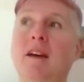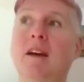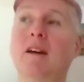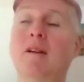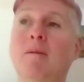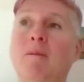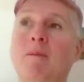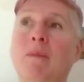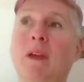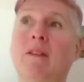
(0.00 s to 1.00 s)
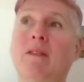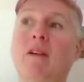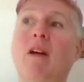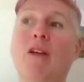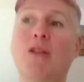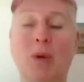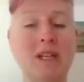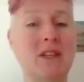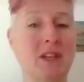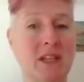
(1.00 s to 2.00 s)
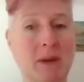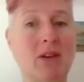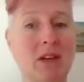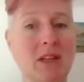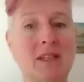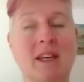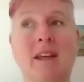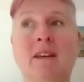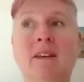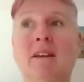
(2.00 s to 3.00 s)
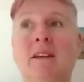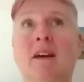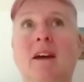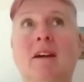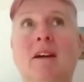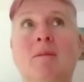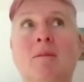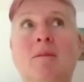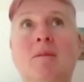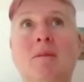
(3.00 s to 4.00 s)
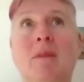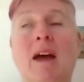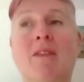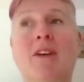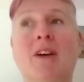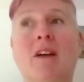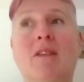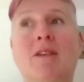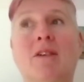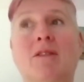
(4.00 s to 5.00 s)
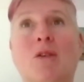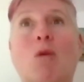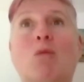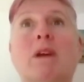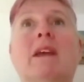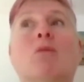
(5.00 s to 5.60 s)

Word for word: there are other ways of experiencing, and that what we